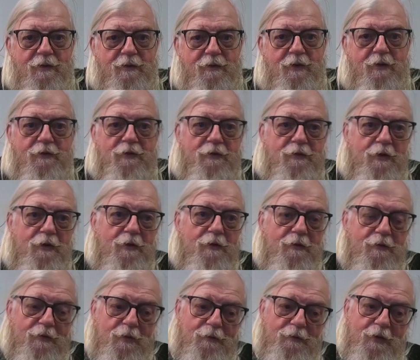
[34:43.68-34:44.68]
Because it's
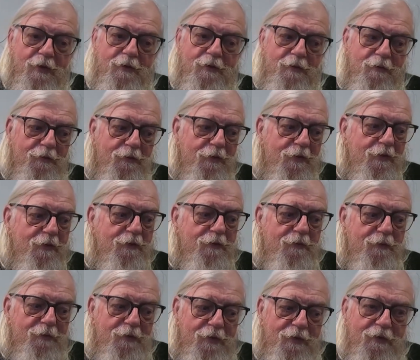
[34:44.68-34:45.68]
hard. Sometimes it's very,
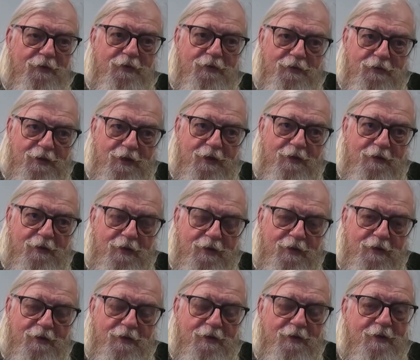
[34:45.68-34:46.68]
very
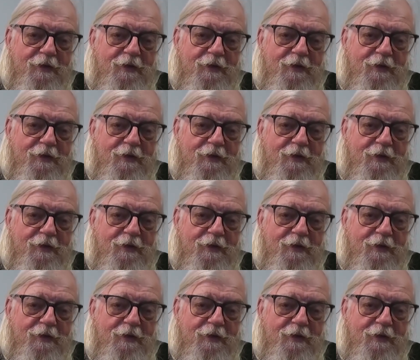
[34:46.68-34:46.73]
scary.